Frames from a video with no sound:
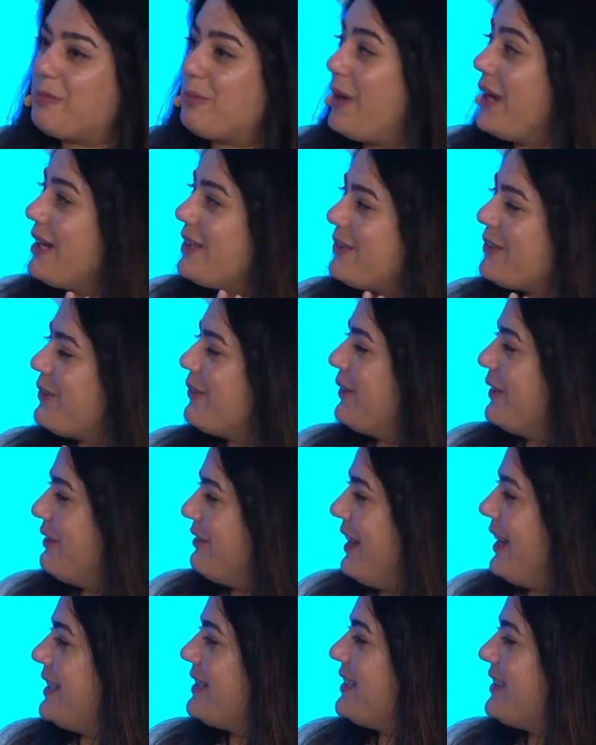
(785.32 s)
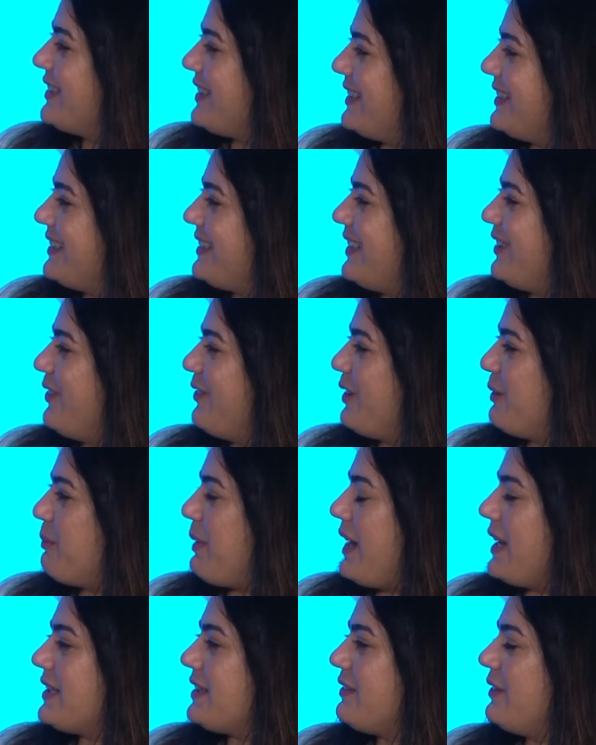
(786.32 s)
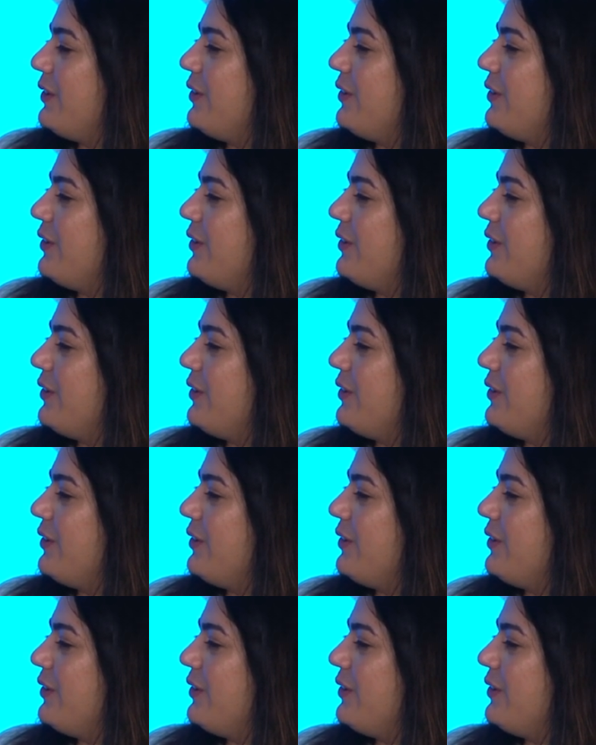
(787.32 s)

breakthrough advances over the past few